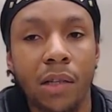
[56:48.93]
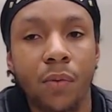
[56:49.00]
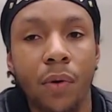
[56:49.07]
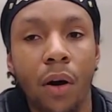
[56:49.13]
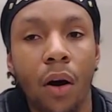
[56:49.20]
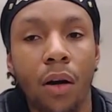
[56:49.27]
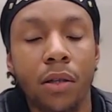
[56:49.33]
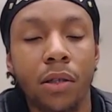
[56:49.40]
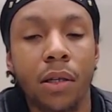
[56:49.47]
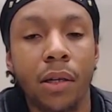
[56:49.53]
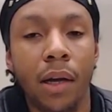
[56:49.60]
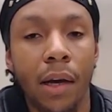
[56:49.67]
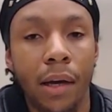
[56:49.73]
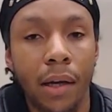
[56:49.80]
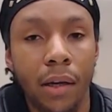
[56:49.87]
we are
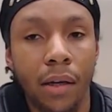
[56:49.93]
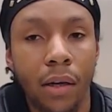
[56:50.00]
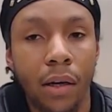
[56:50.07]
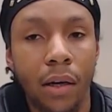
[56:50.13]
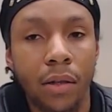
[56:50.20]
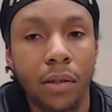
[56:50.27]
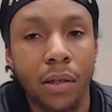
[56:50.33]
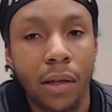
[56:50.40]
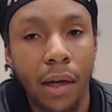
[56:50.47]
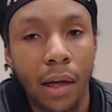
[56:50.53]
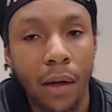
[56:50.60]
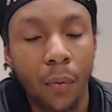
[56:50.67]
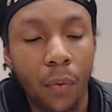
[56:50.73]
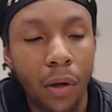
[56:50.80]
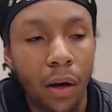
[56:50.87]
today.
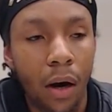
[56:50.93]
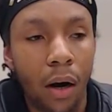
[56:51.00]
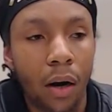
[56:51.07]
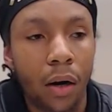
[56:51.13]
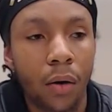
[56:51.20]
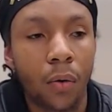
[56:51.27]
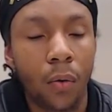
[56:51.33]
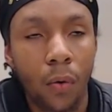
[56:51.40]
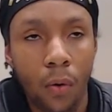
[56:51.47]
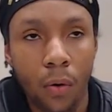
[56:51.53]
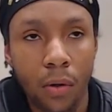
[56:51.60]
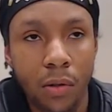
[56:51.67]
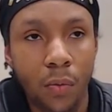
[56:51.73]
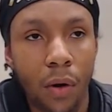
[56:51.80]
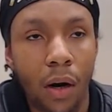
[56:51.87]
Today we are
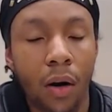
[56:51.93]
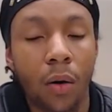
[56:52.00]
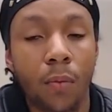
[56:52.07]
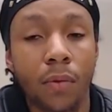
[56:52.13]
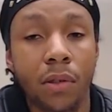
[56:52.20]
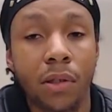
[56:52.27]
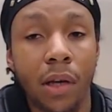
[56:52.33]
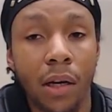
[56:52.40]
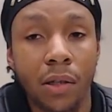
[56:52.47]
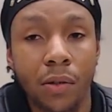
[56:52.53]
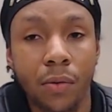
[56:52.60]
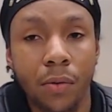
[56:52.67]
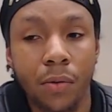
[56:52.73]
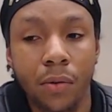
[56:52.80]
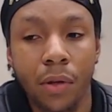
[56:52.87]
whores, we are
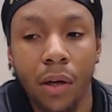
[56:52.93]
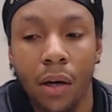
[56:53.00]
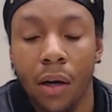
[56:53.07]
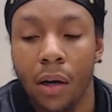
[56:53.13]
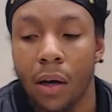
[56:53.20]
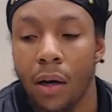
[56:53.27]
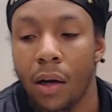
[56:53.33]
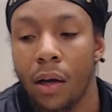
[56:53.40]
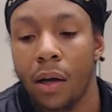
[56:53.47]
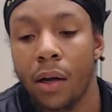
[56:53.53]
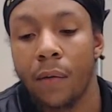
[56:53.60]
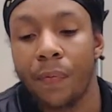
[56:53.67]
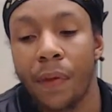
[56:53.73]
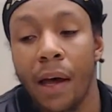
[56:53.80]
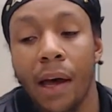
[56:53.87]
homosexuals,
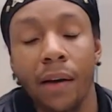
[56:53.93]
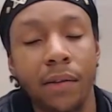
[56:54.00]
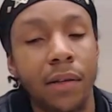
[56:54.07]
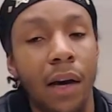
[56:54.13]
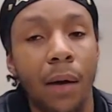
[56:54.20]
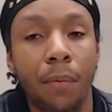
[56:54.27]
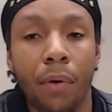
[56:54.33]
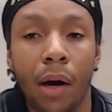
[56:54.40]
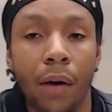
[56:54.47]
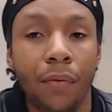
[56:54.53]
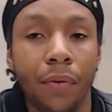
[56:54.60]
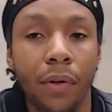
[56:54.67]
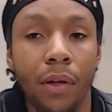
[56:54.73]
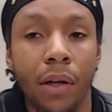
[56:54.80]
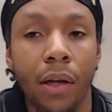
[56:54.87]
and that has not
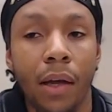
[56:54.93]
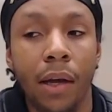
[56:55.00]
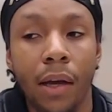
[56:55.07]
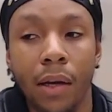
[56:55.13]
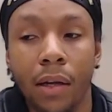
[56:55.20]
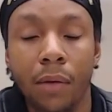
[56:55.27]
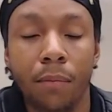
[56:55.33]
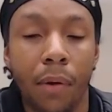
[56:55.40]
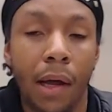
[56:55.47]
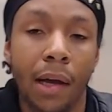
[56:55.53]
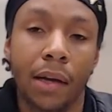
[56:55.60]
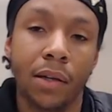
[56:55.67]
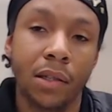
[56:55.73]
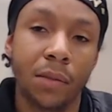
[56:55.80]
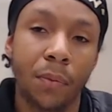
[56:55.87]
profited any
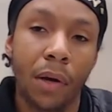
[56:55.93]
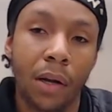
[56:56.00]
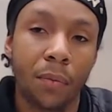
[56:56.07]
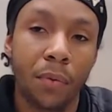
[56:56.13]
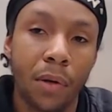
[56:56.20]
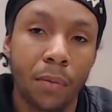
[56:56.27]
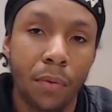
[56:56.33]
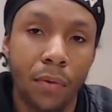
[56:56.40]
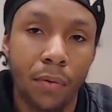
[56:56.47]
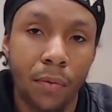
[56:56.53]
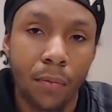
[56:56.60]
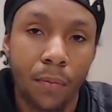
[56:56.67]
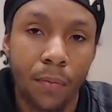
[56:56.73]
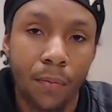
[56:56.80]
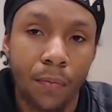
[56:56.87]
black and Hispanic people
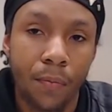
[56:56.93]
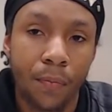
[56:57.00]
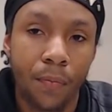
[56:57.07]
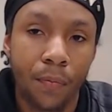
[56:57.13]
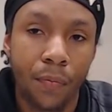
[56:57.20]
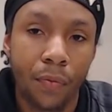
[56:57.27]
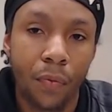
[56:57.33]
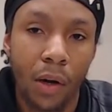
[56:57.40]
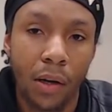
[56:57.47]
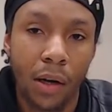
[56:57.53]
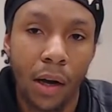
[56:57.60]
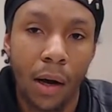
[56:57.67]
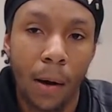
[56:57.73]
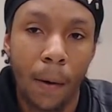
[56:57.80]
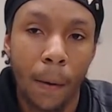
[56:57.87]
right
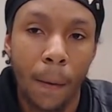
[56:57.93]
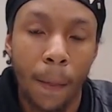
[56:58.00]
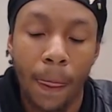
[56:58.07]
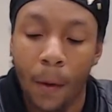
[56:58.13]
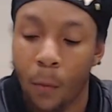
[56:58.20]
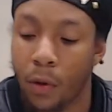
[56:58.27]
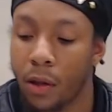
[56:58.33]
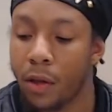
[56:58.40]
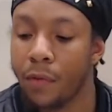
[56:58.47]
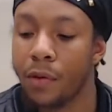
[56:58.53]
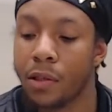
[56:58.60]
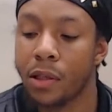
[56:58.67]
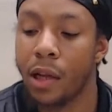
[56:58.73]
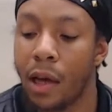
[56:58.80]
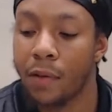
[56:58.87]
now. We live
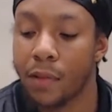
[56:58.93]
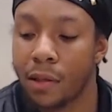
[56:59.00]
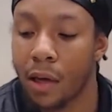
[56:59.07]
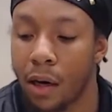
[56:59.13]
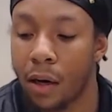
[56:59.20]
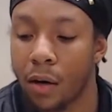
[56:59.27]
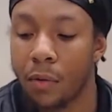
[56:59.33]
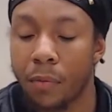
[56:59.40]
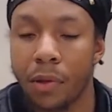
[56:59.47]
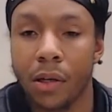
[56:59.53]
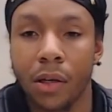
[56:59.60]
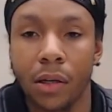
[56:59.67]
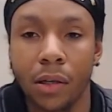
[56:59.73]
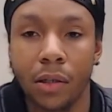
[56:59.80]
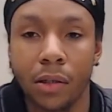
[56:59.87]
this lifestyle
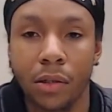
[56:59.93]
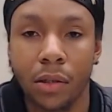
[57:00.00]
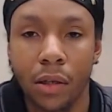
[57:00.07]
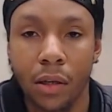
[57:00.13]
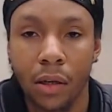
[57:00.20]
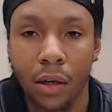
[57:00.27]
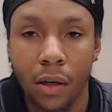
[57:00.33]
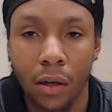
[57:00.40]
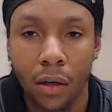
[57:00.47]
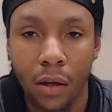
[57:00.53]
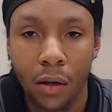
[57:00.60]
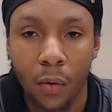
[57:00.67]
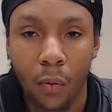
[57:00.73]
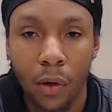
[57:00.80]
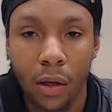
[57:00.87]
because
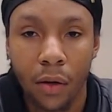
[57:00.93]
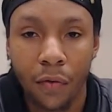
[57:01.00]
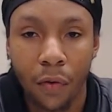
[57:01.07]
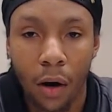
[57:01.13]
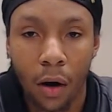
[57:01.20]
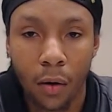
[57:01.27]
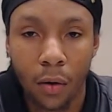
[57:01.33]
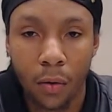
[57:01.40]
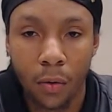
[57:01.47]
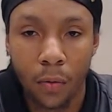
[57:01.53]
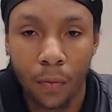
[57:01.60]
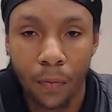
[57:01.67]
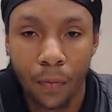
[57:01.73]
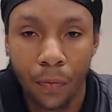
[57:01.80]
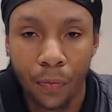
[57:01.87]
we
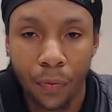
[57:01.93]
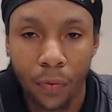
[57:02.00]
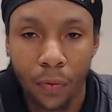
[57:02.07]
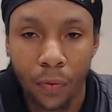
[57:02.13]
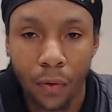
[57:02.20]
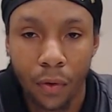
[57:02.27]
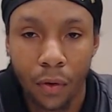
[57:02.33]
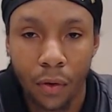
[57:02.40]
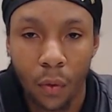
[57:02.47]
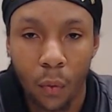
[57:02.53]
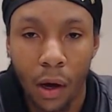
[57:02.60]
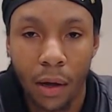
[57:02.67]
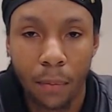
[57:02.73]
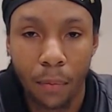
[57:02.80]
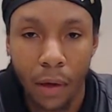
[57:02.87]
follow the
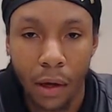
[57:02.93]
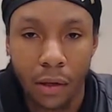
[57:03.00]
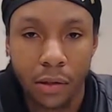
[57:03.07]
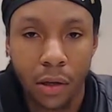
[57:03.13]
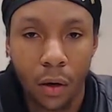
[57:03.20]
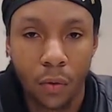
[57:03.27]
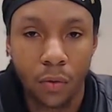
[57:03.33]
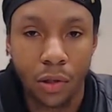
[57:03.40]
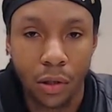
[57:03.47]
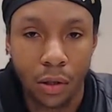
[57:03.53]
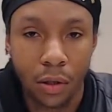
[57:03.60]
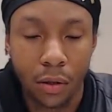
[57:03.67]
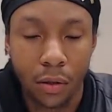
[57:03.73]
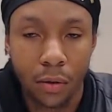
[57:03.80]
white man's culture.